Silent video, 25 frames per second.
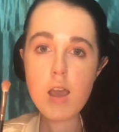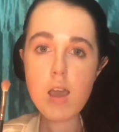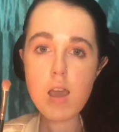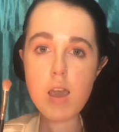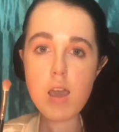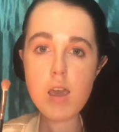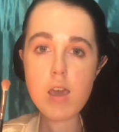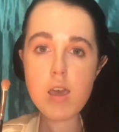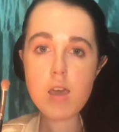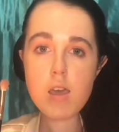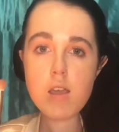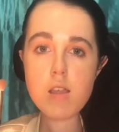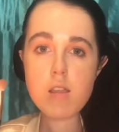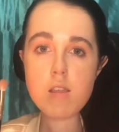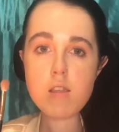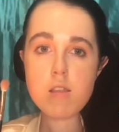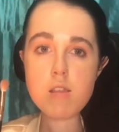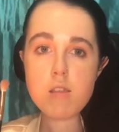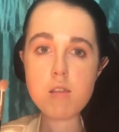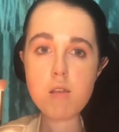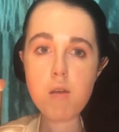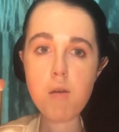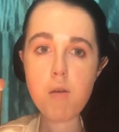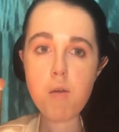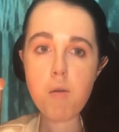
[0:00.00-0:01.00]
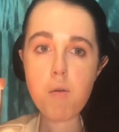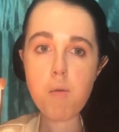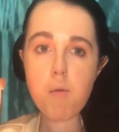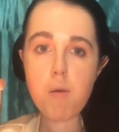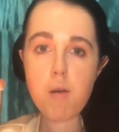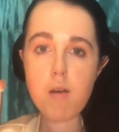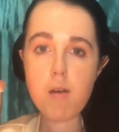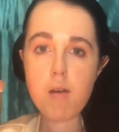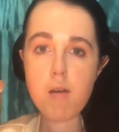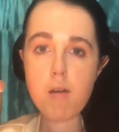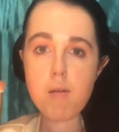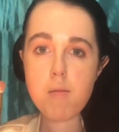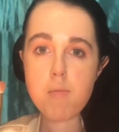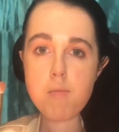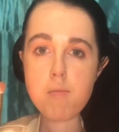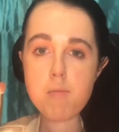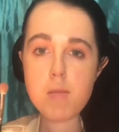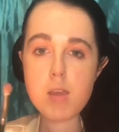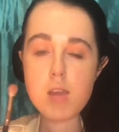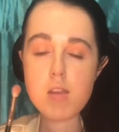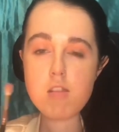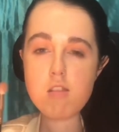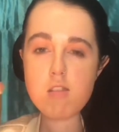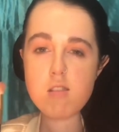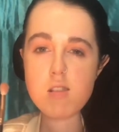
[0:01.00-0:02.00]
and so
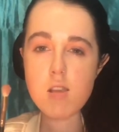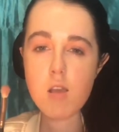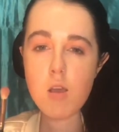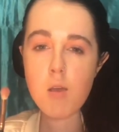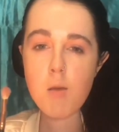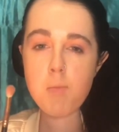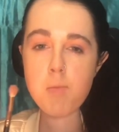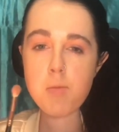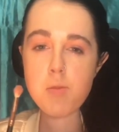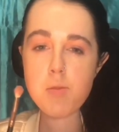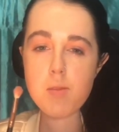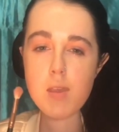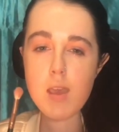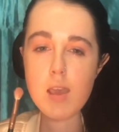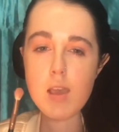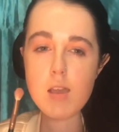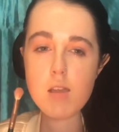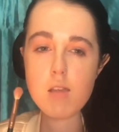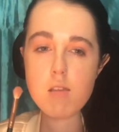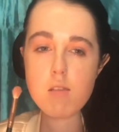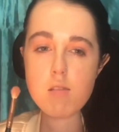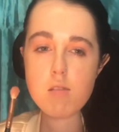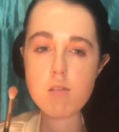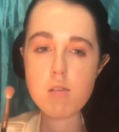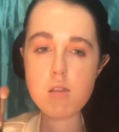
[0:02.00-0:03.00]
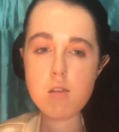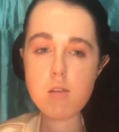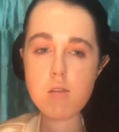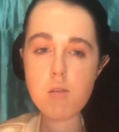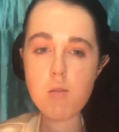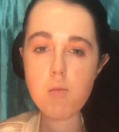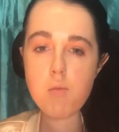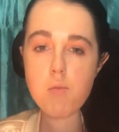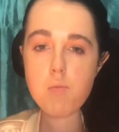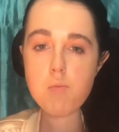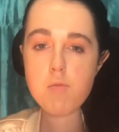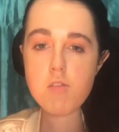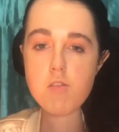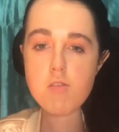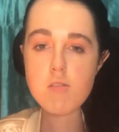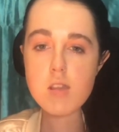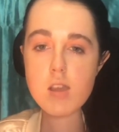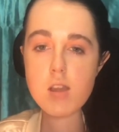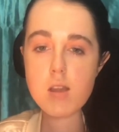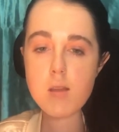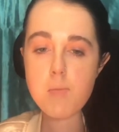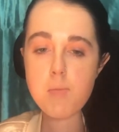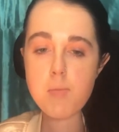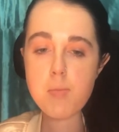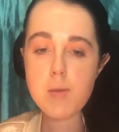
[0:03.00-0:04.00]
it just helps, like, so you don't just
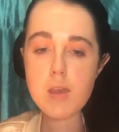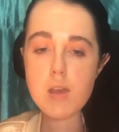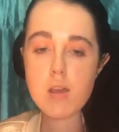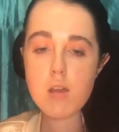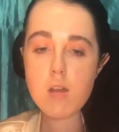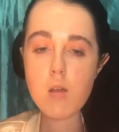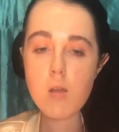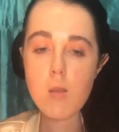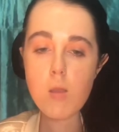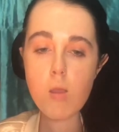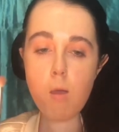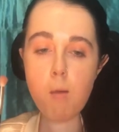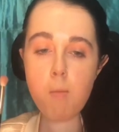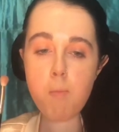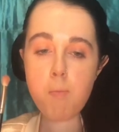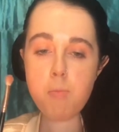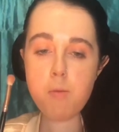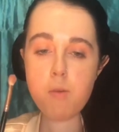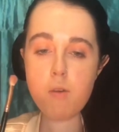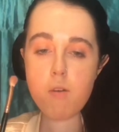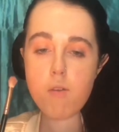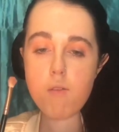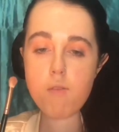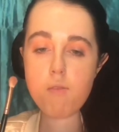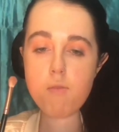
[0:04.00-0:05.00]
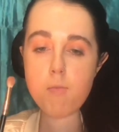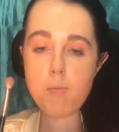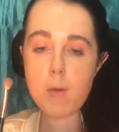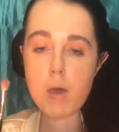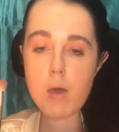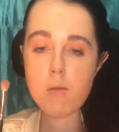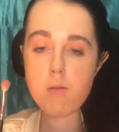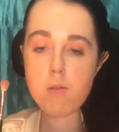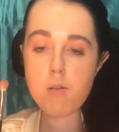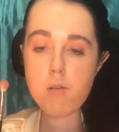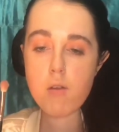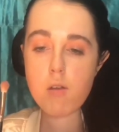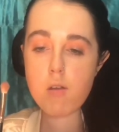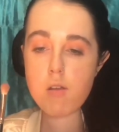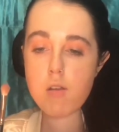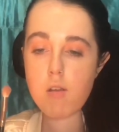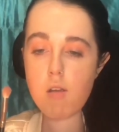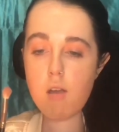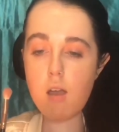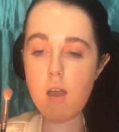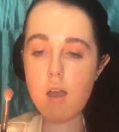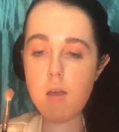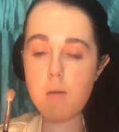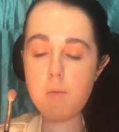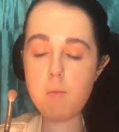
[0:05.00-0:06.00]
get a big clump of powder on
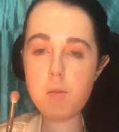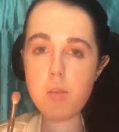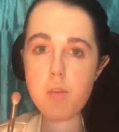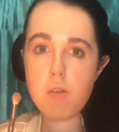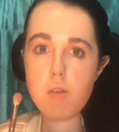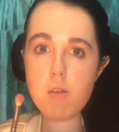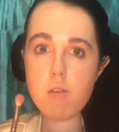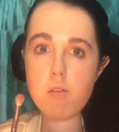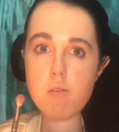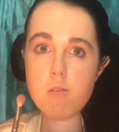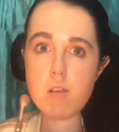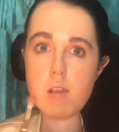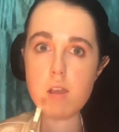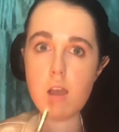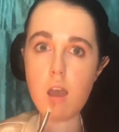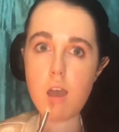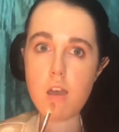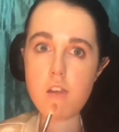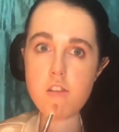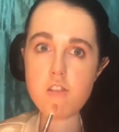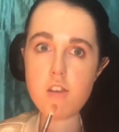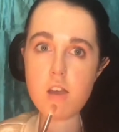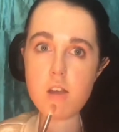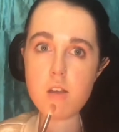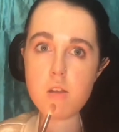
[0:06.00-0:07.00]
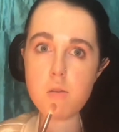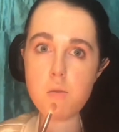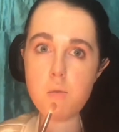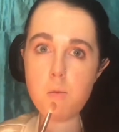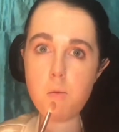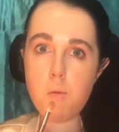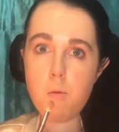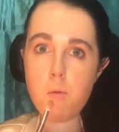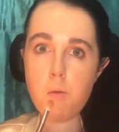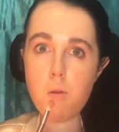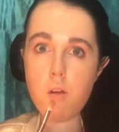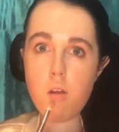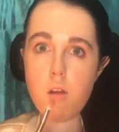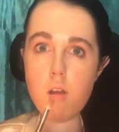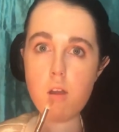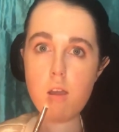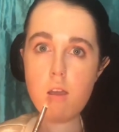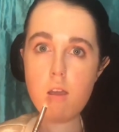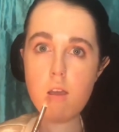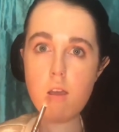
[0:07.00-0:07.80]
your eye, whether you're using eyeshadow or